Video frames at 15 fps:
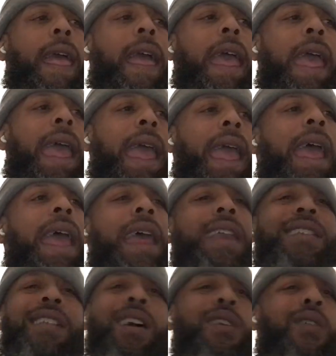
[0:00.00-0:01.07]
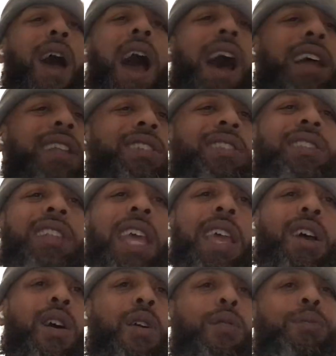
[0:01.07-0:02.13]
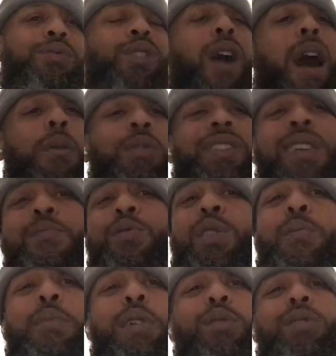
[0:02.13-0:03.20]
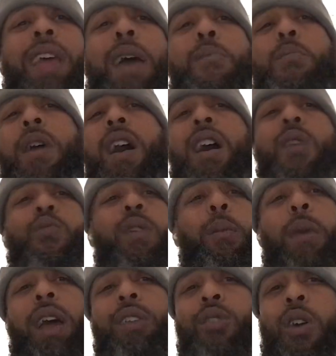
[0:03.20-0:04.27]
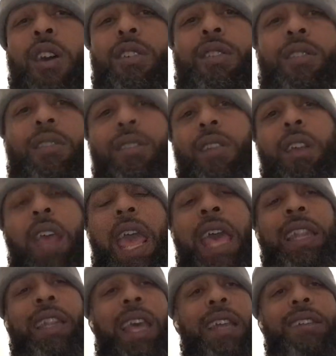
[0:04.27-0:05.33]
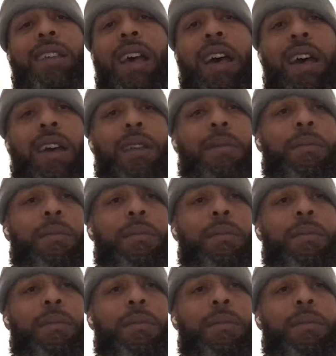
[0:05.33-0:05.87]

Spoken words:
And no, I just stay home. So I was able to build that bond with my daughter at that time.